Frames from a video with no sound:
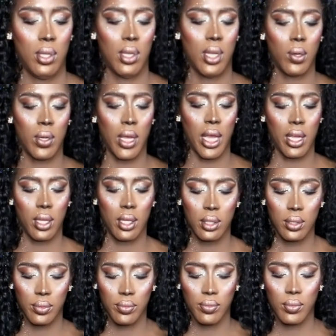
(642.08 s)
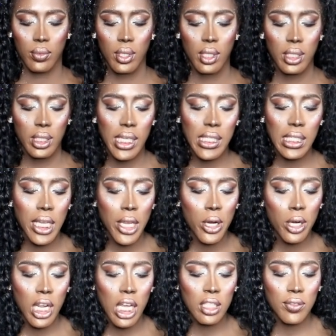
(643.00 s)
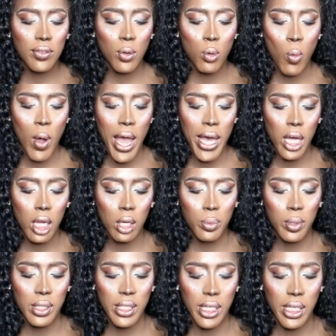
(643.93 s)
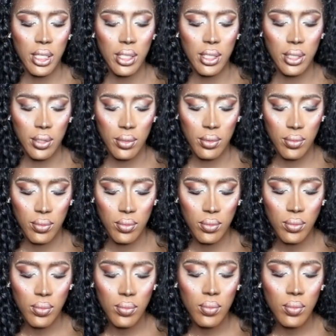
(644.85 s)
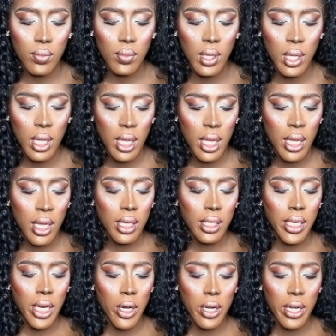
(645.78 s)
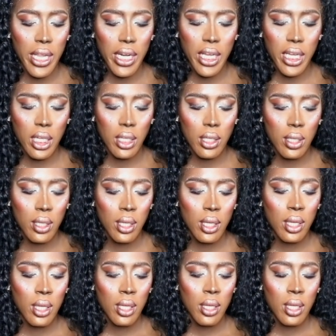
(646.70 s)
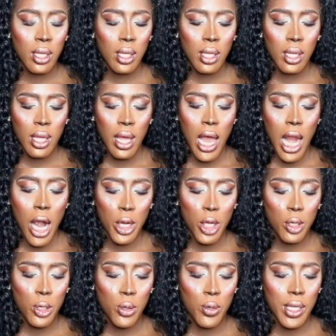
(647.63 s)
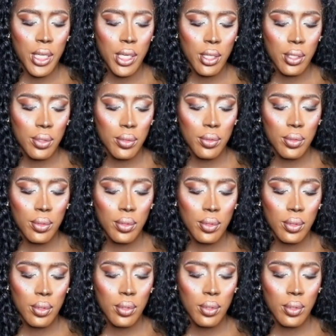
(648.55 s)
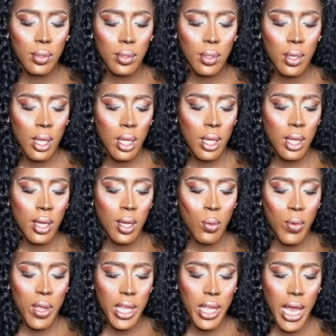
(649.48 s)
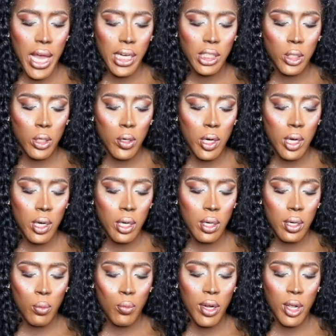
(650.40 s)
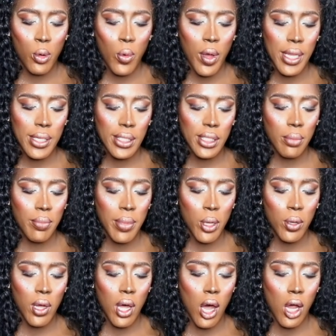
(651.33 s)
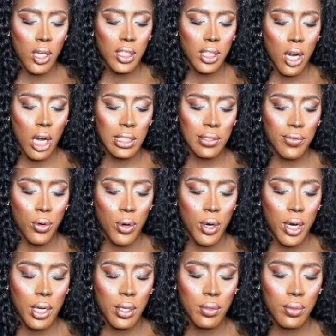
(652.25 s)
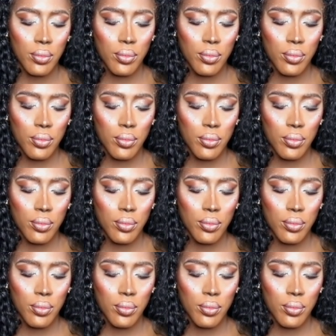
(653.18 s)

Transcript: Okay. This letter comes from Wow Presents. Dear Nina, how are you doing? we got your request to be on All Stars 4.